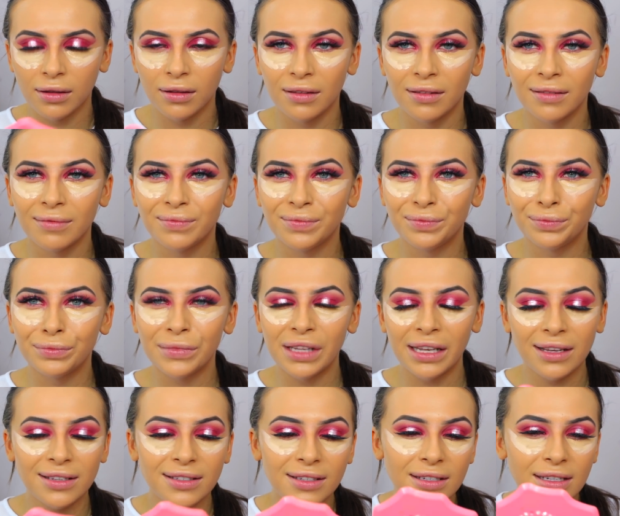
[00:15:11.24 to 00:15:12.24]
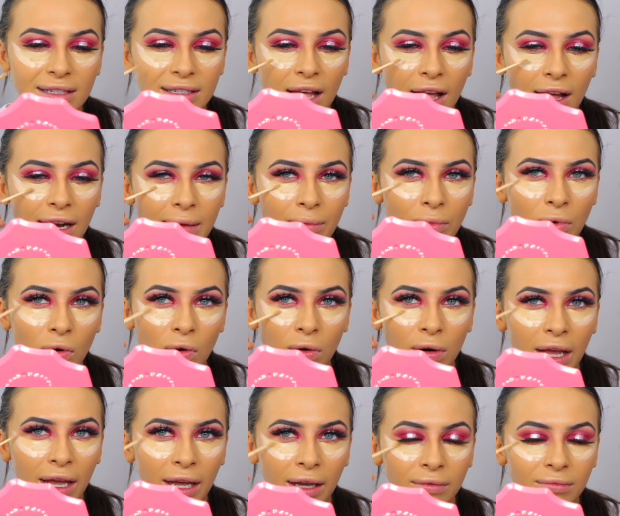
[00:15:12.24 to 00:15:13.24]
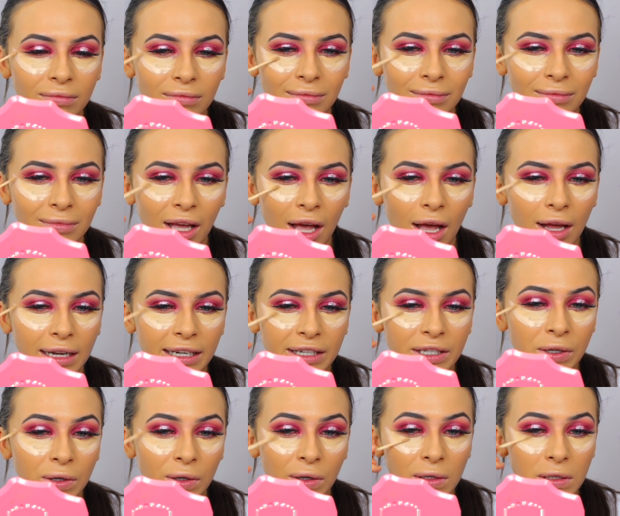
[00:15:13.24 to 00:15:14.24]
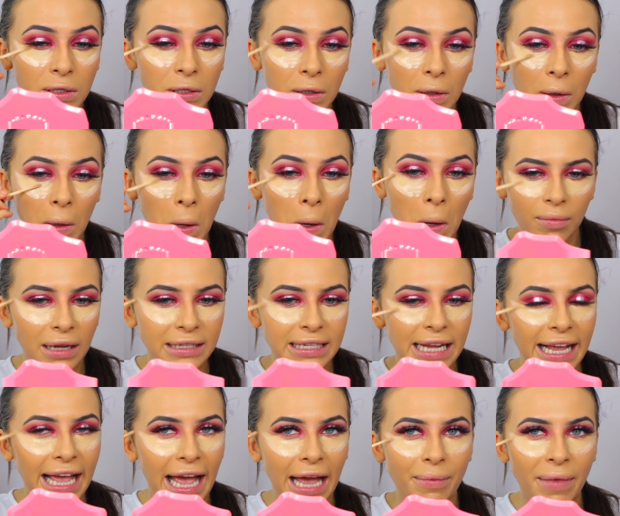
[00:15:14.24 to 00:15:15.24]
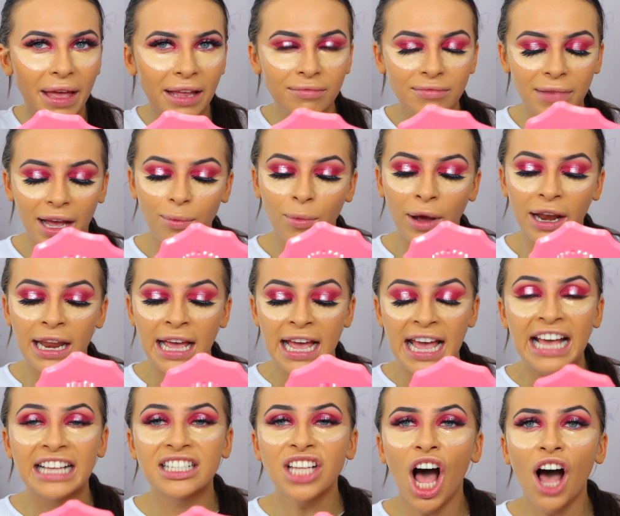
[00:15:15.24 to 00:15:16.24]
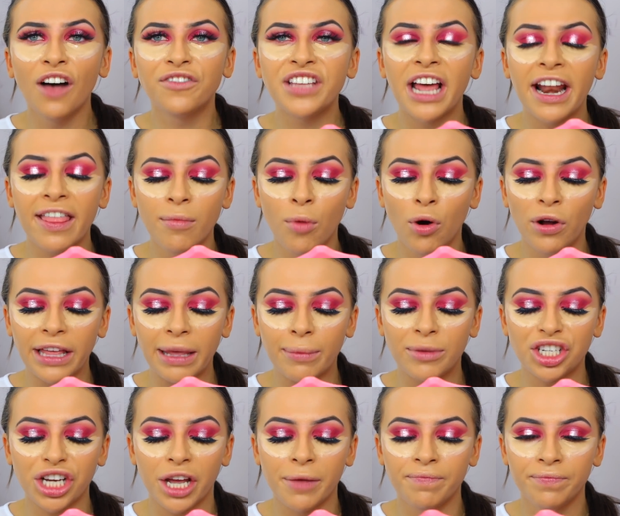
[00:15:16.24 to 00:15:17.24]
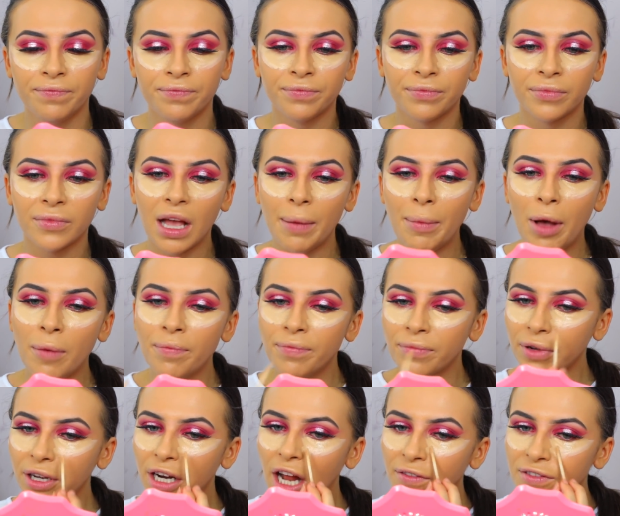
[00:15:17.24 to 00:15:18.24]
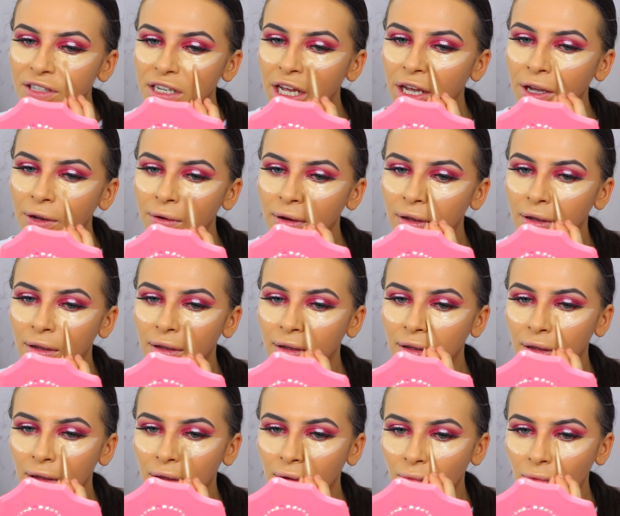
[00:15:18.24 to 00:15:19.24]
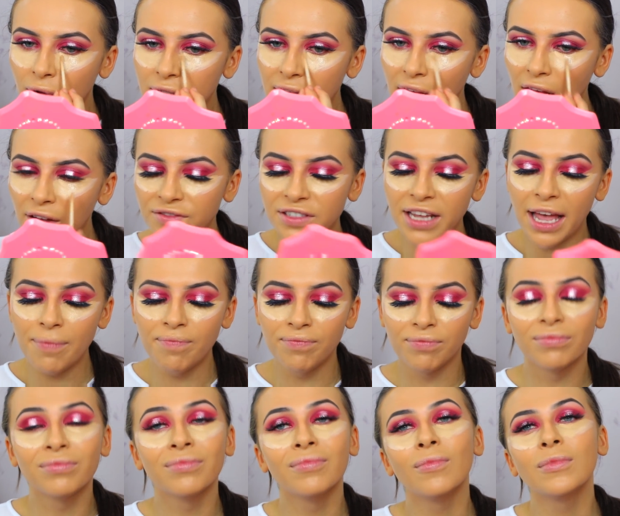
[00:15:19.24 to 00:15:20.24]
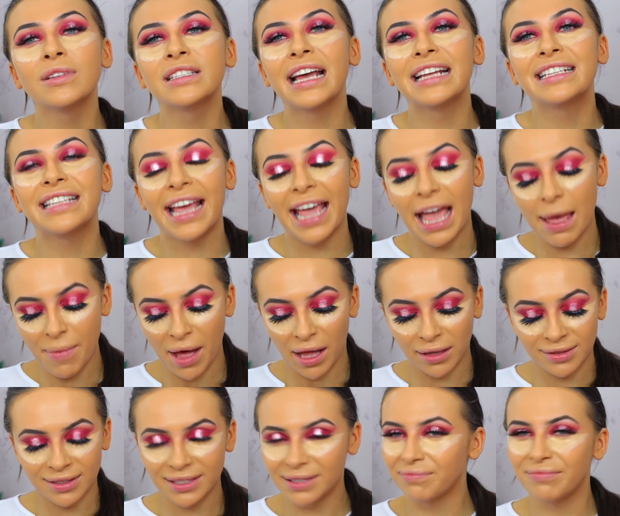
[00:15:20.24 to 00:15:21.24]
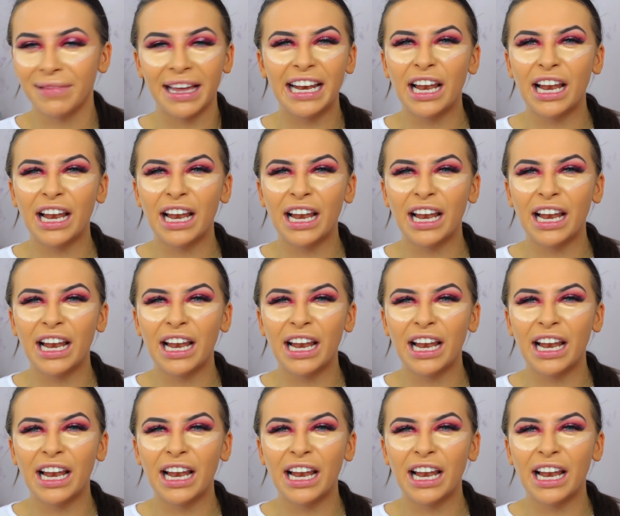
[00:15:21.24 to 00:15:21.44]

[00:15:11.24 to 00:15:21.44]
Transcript: I think it's because it's early morning, early doors. My dad came in and went, it's half ten in the morning, Imogen. Come on, good afternoon. Was it half ten? It was eight A M, Huns.